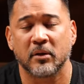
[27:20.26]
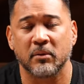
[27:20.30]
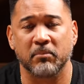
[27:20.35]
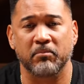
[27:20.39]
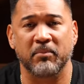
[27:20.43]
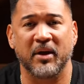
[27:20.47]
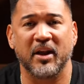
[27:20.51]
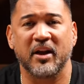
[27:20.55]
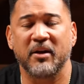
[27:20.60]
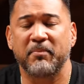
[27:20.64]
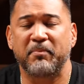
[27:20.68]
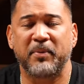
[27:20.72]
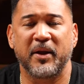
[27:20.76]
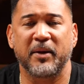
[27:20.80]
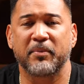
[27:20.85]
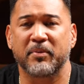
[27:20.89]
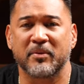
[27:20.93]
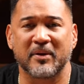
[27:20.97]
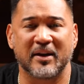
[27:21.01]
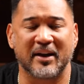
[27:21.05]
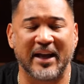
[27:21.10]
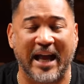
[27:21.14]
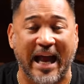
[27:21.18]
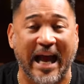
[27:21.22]
Many
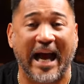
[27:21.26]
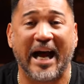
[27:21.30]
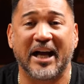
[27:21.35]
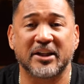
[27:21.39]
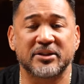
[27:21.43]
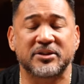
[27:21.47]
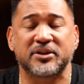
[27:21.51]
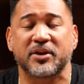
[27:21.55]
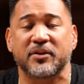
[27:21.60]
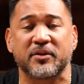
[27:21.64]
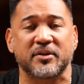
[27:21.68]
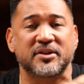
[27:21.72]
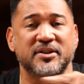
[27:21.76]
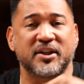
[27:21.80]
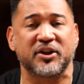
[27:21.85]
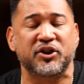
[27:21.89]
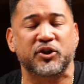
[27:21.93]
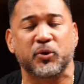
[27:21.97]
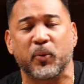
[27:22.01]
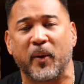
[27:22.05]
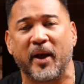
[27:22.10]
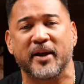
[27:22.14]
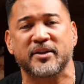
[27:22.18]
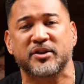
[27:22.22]
people add to their
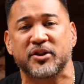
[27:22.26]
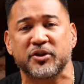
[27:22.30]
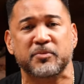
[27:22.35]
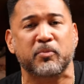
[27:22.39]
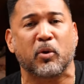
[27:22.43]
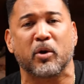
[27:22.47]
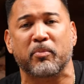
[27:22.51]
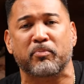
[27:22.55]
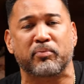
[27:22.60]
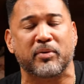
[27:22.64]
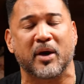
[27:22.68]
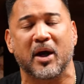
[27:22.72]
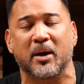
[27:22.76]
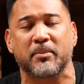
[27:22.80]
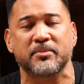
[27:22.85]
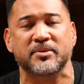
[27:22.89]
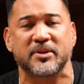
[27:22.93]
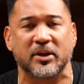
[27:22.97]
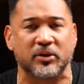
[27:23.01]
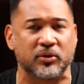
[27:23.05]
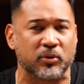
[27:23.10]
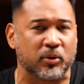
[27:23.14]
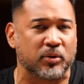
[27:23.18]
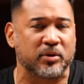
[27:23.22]
situations more problems
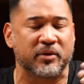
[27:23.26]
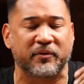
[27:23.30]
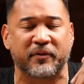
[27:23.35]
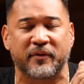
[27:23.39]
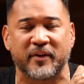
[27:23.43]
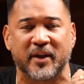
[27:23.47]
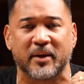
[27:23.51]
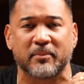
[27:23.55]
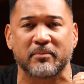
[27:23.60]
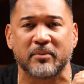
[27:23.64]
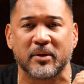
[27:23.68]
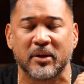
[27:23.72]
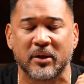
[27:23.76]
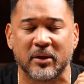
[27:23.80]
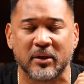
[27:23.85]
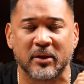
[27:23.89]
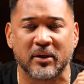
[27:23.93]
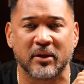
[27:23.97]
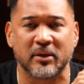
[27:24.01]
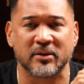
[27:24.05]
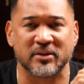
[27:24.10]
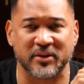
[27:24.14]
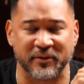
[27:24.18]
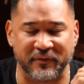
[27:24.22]
in order for them
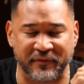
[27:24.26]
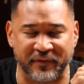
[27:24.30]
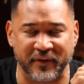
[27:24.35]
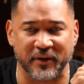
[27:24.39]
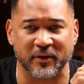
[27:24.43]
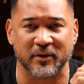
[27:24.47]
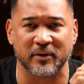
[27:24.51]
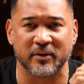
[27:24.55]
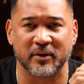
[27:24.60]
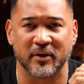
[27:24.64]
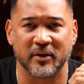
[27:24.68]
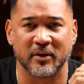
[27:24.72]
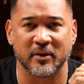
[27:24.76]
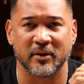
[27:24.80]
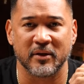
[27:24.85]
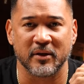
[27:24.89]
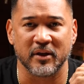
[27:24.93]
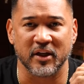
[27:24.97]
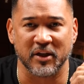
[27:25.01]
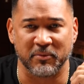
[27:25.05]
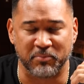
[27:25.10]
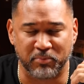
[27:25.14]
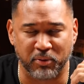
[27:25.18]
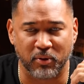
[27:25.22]
to feel
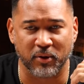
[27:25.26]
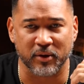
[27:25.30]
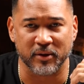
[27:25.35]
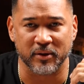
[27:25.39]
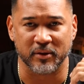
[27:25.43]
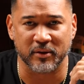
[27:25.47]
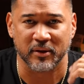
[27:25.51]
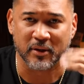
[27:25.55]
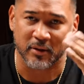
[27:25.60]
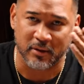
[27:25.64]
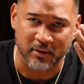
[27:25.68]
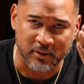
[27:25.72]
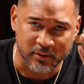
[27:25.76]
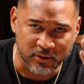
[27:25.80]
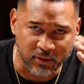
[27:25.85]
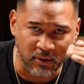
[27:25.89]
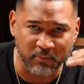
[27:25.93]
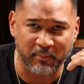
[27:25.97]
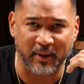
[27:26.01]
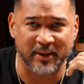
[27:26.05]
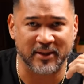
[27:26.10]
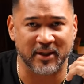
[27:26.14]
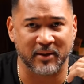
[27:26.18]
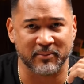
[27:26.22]
important.
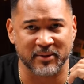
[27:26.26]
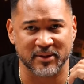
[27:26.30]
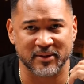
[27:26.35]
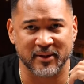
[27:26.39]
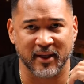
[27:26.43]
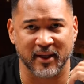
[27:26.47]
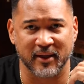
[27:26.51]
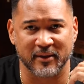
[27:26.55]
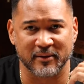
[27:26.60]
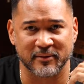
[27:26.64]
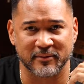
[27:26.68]
Don't make that mistake.